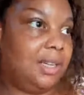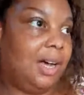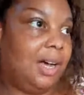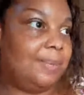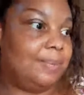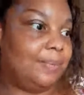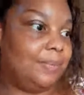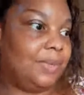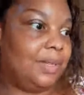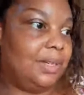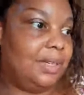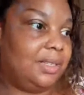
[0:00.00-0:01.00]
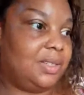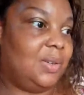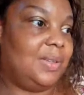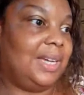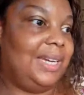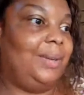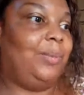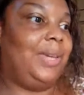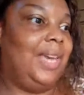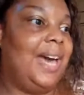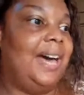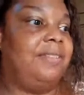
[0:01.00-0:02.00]
so
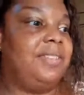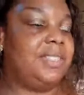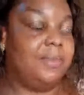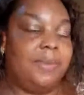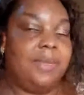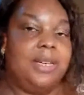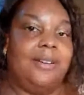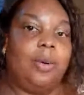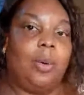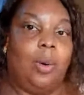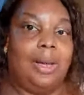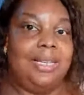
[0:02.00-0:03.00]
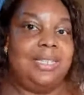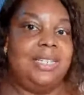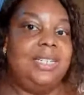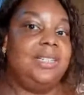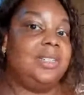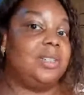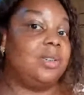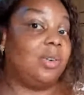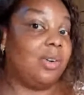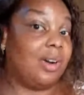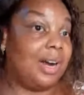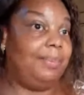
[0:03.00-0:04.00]
that we have something of quality to
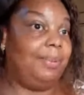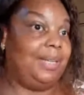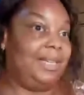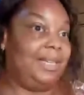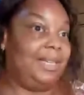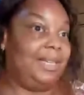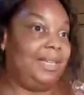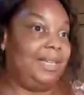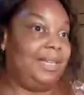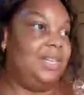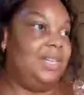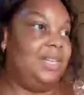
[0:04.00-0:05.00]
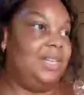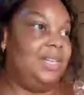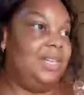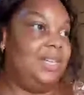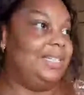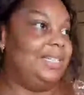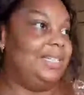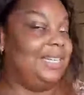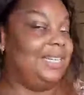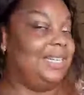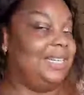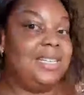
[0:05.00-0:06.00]
replicate. Right? I
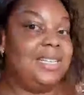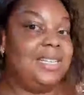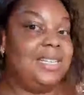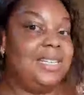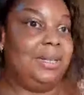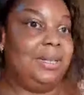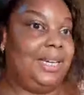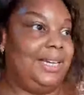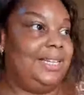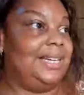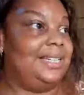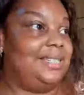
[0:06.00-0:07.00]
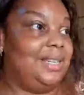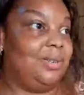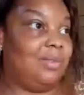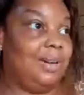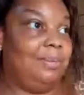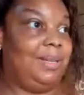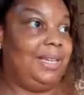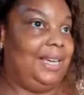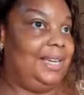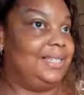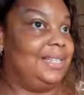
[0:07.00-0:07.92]
didn't say duplicate. I said replicate.